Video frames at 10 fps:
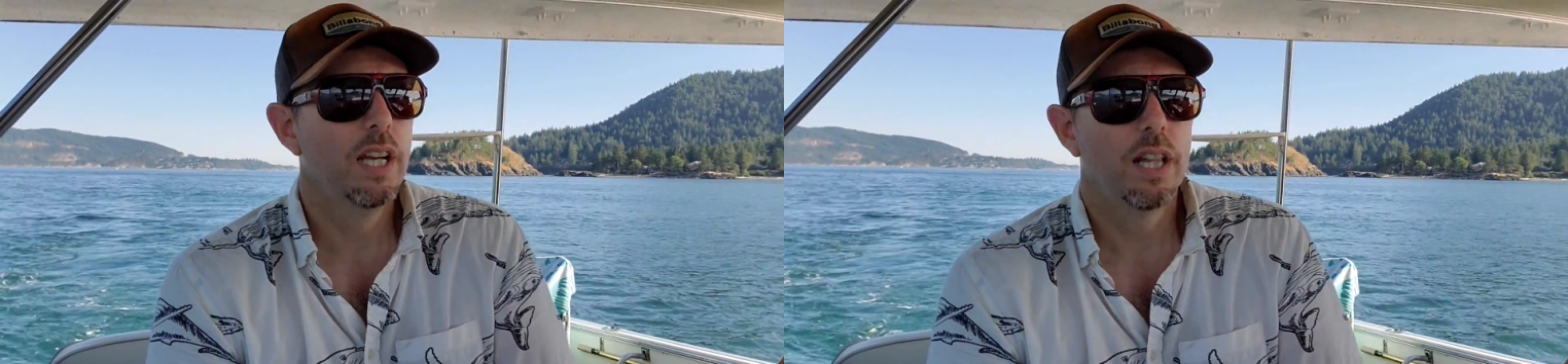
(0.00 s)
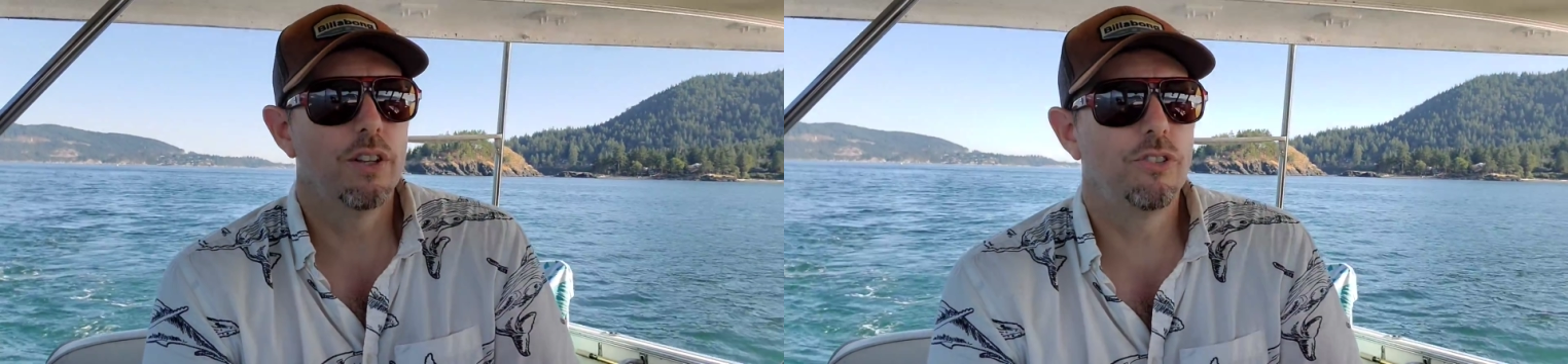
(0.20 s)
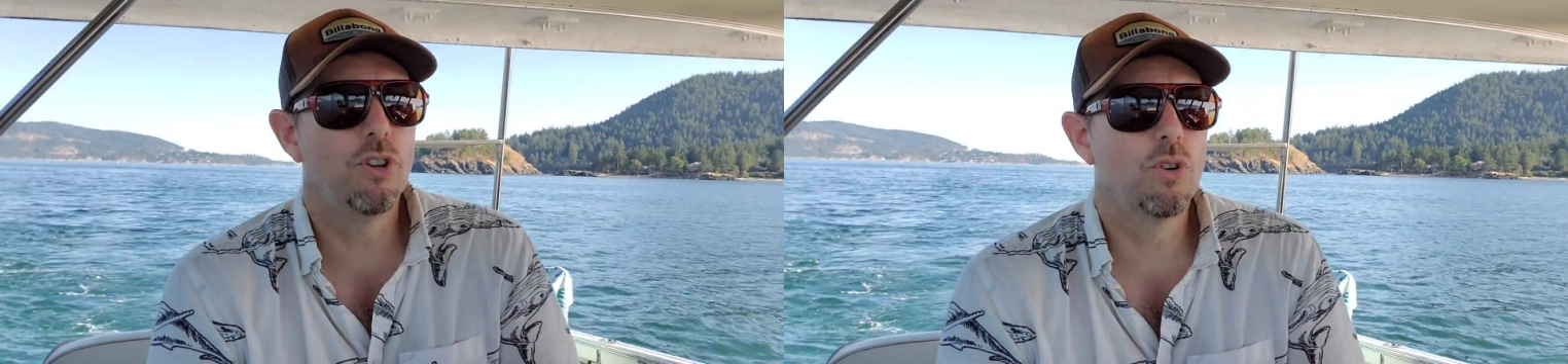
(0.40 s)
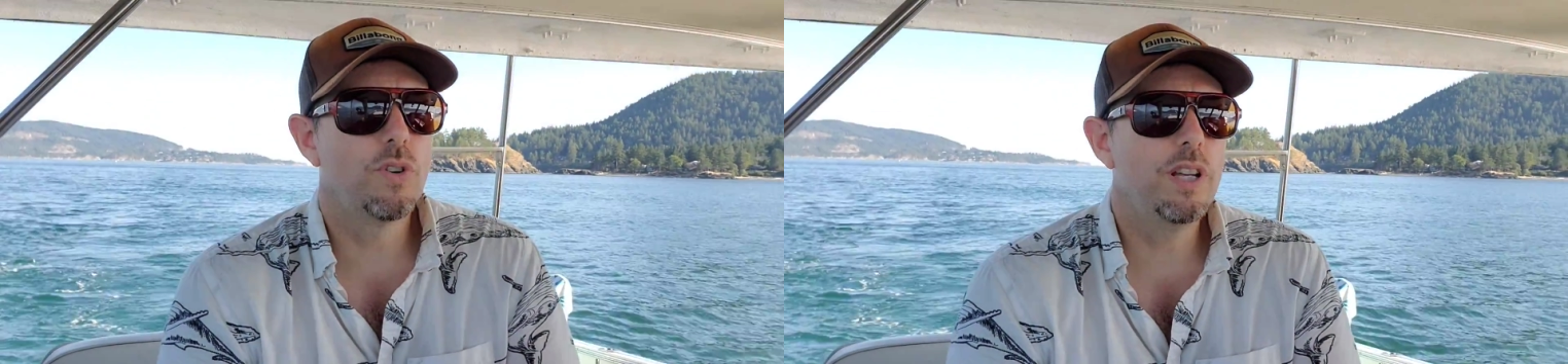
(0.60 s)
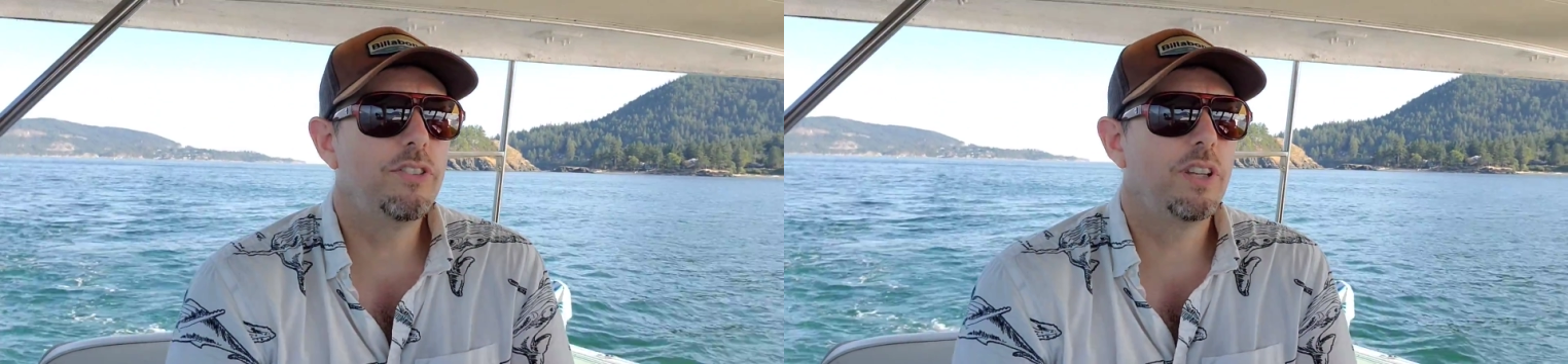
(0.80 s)
There's no
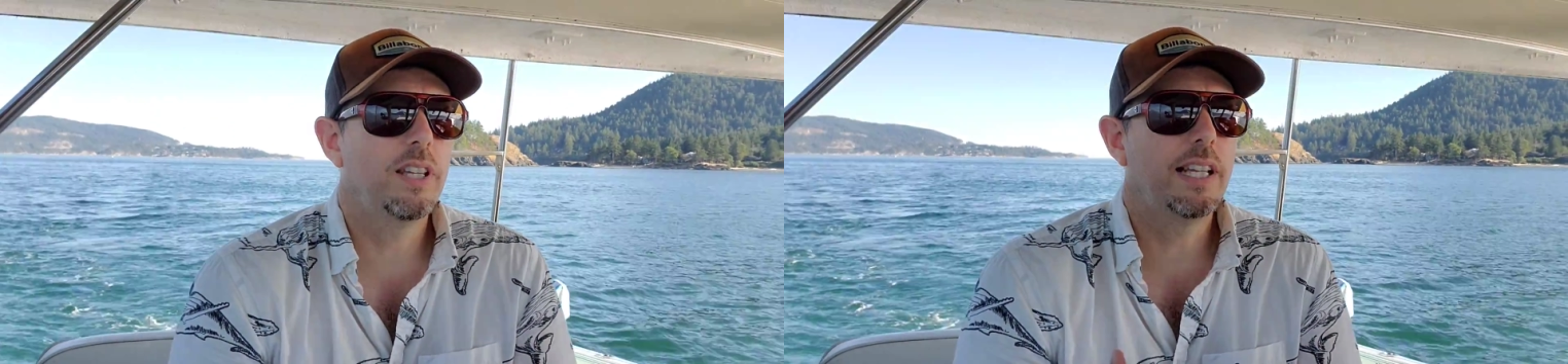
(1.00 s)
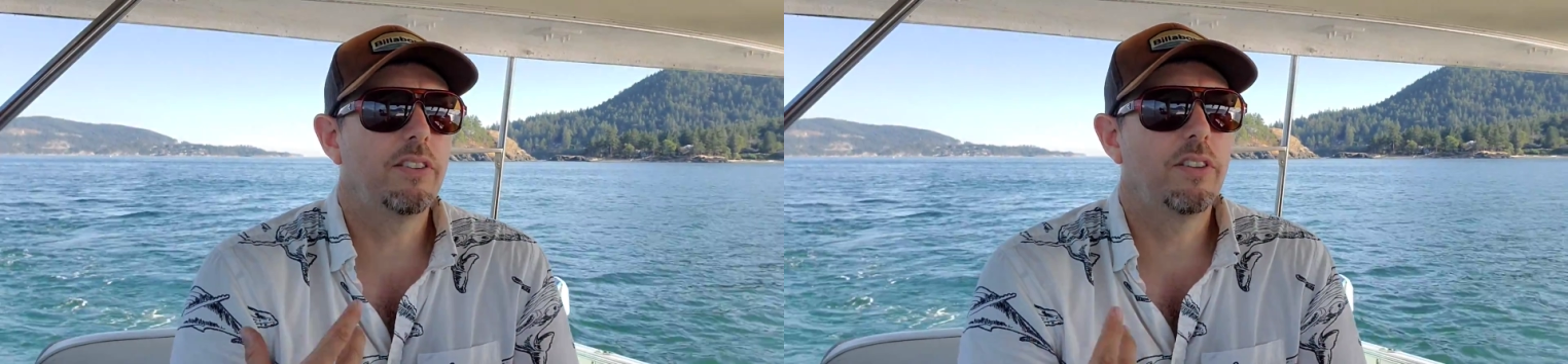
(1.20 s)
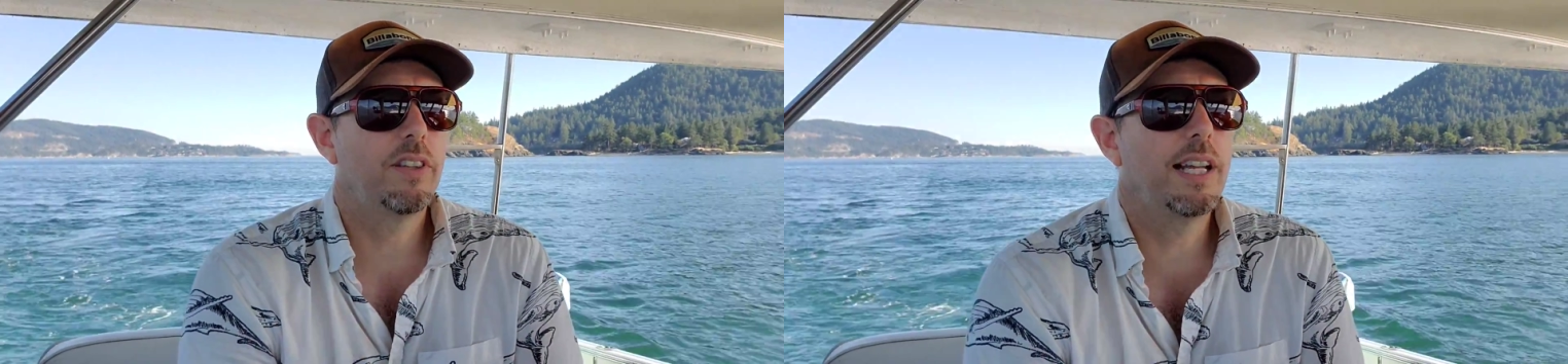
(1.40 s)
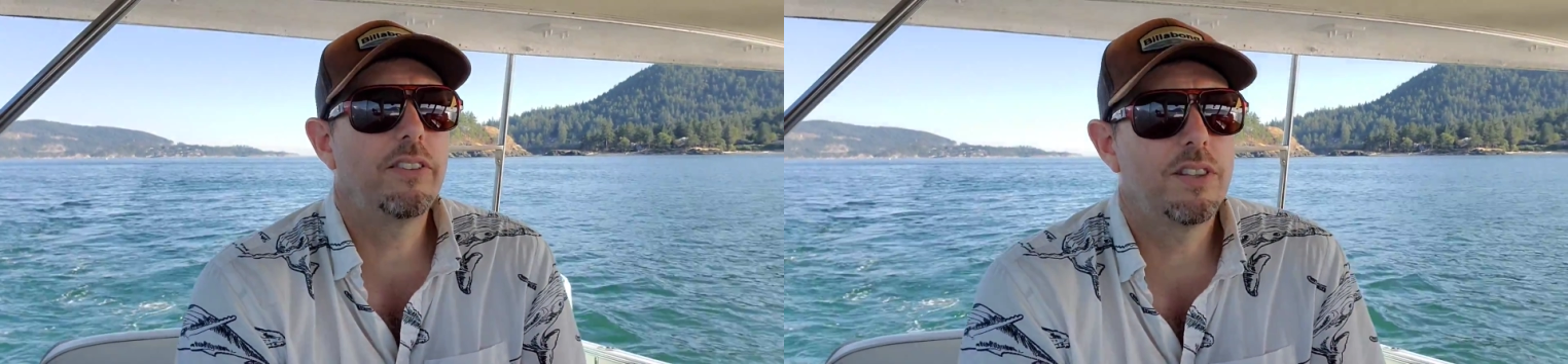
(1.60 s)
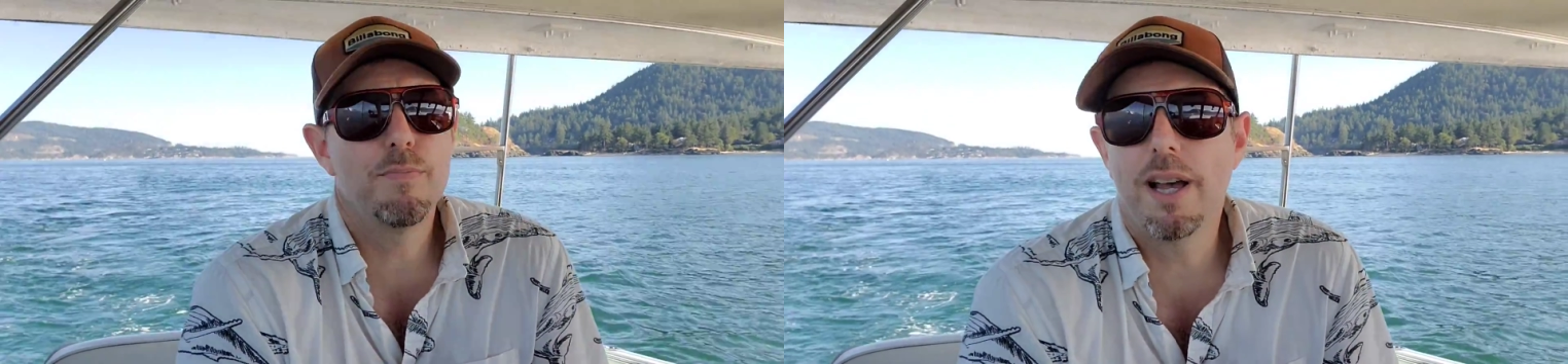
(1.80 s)
reason that's
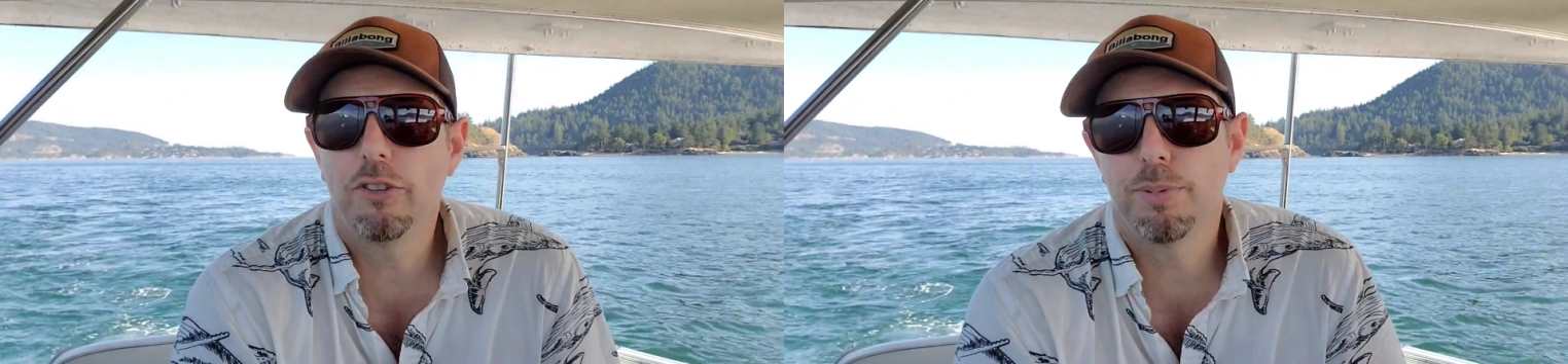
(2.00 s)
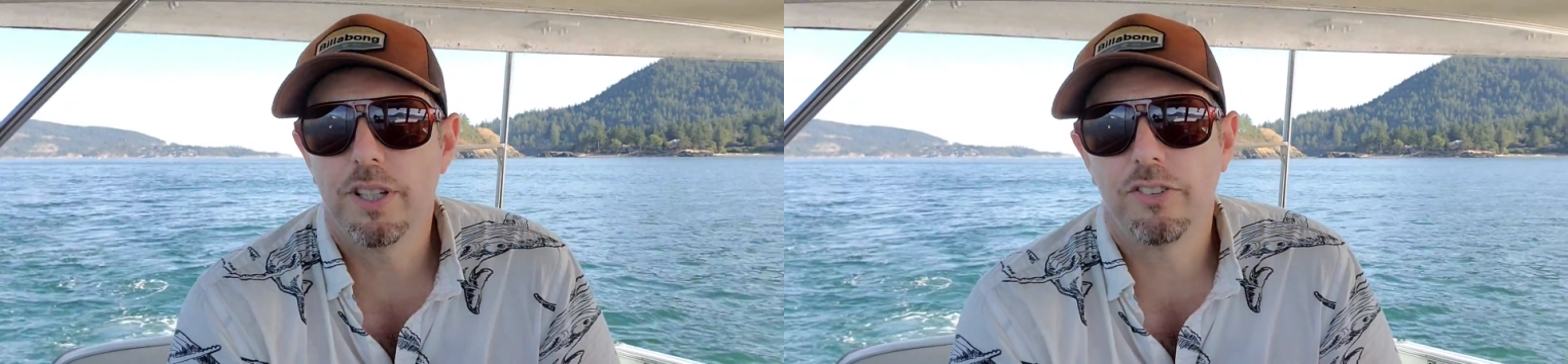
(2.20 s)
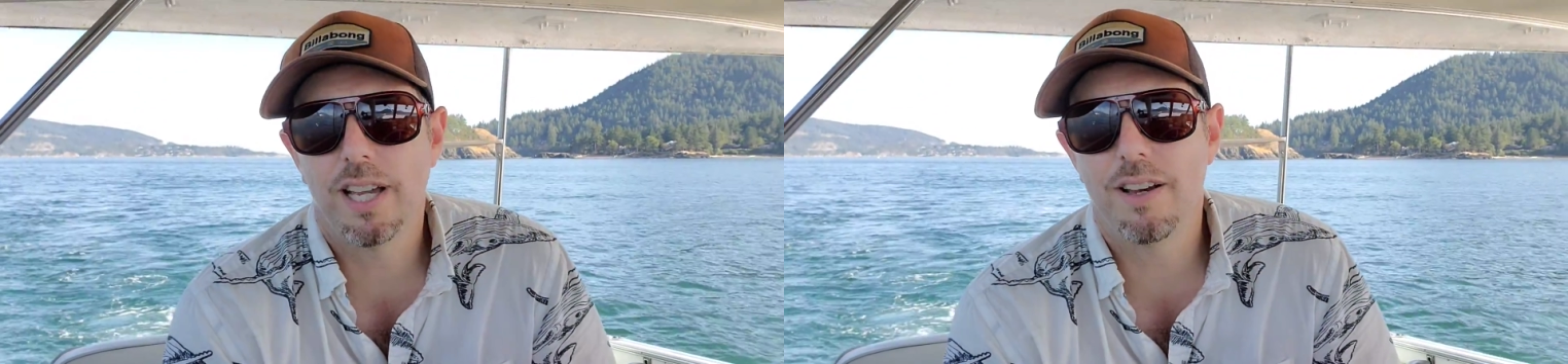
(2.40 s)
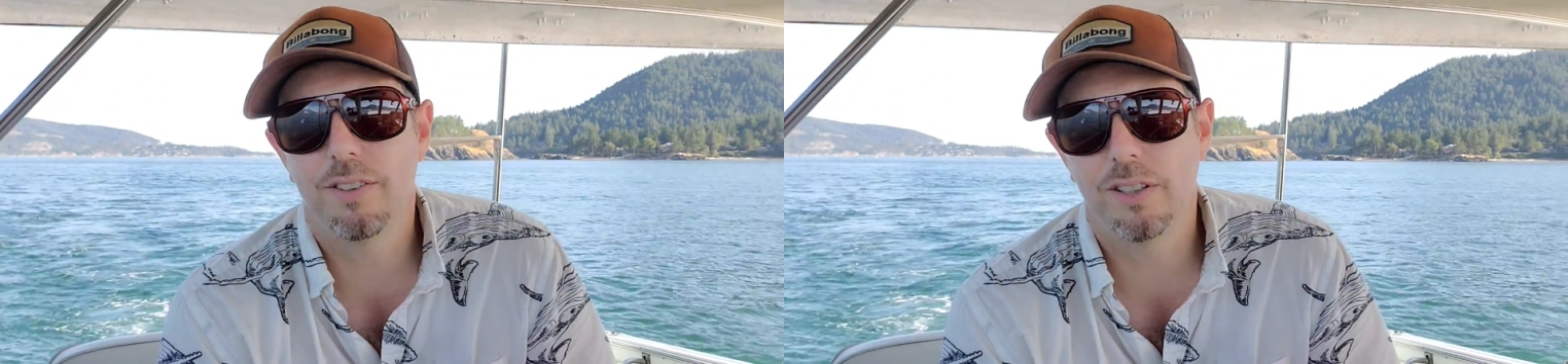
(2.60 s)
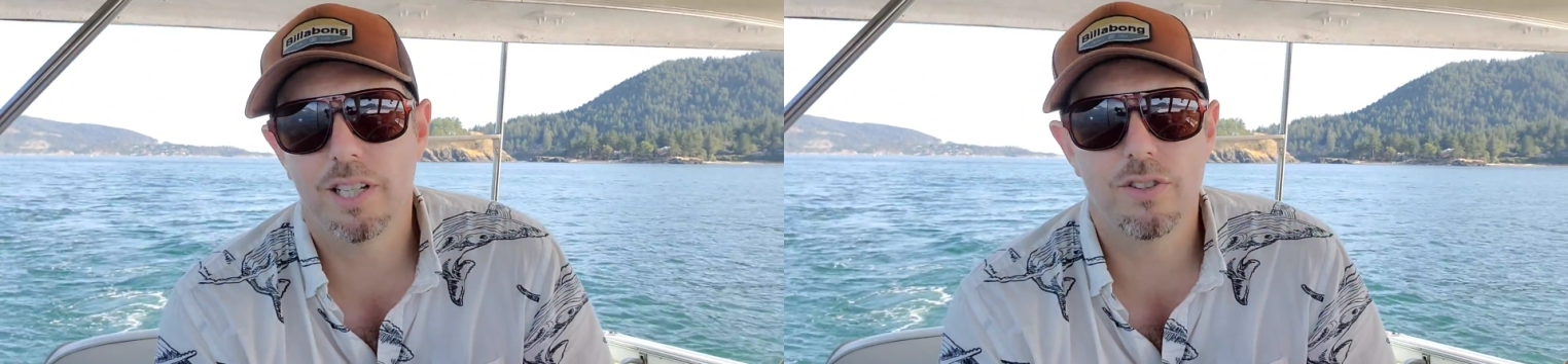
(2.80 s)
that's the best place to have an
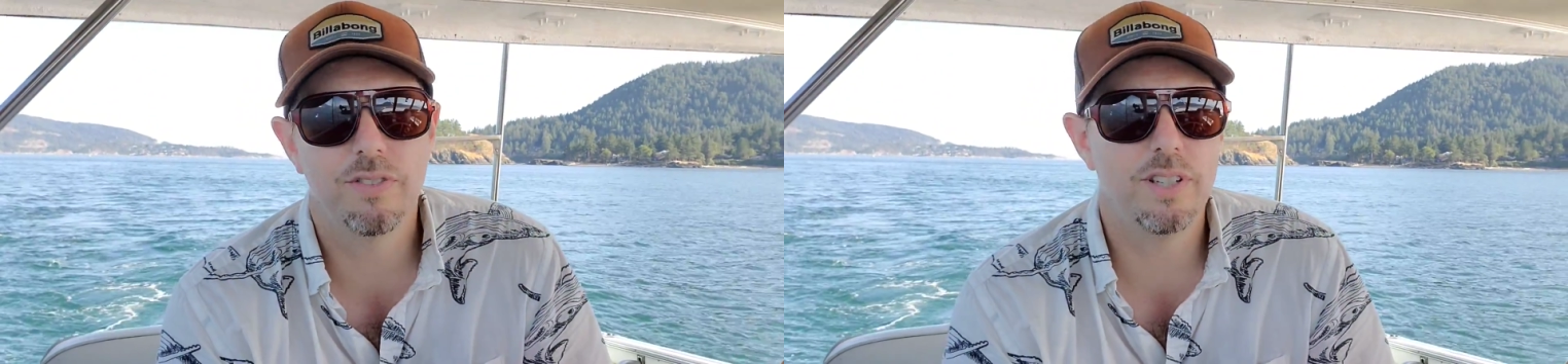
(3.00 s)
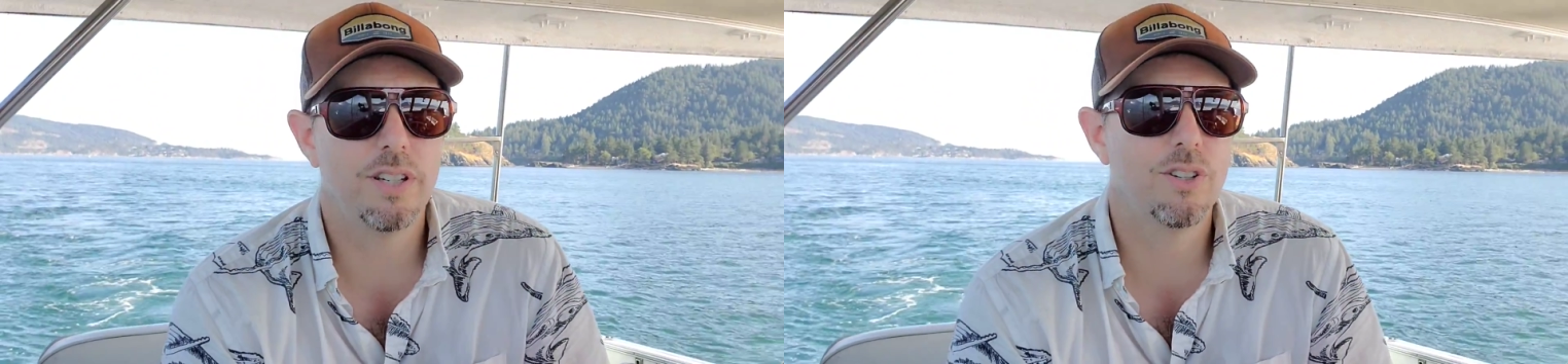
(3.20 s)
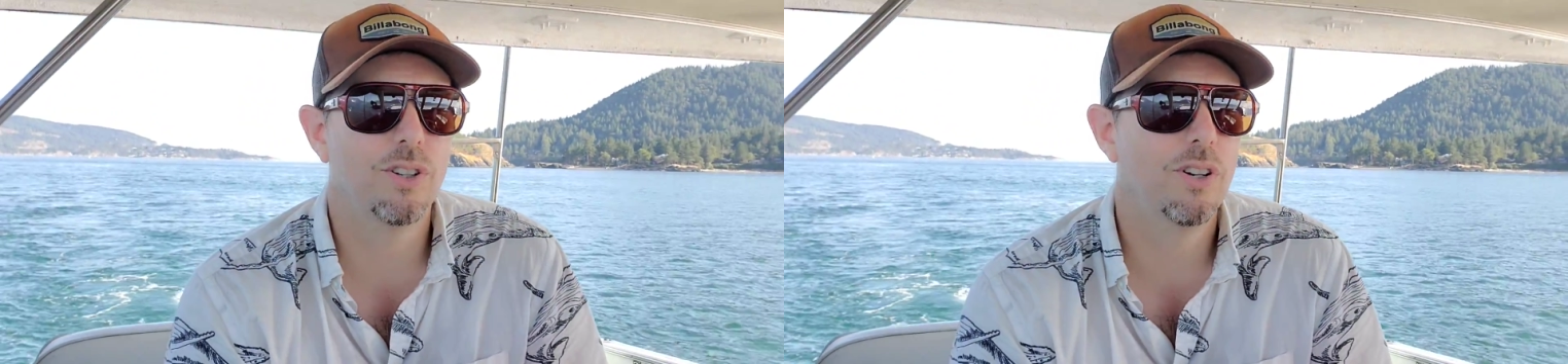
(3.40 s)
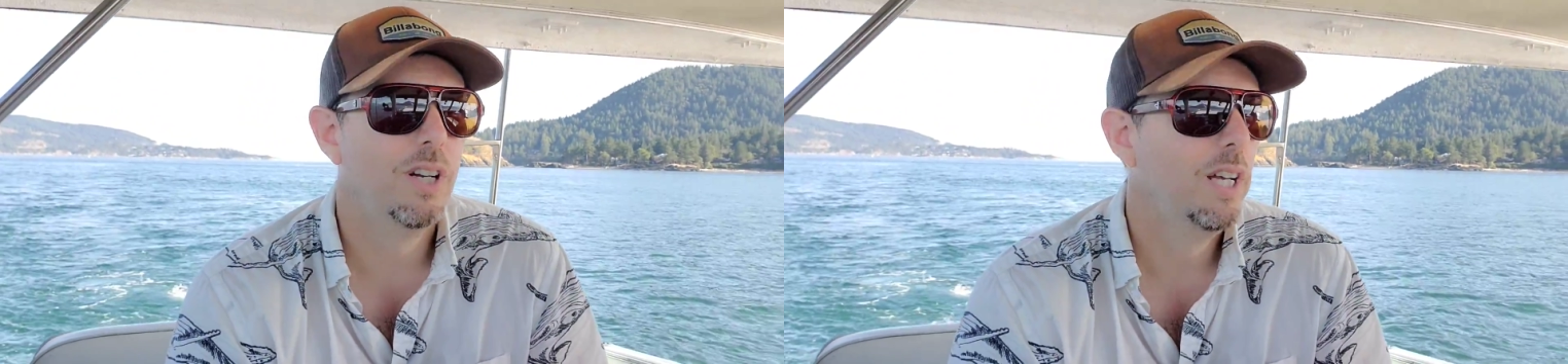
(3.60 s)
electric vehicle.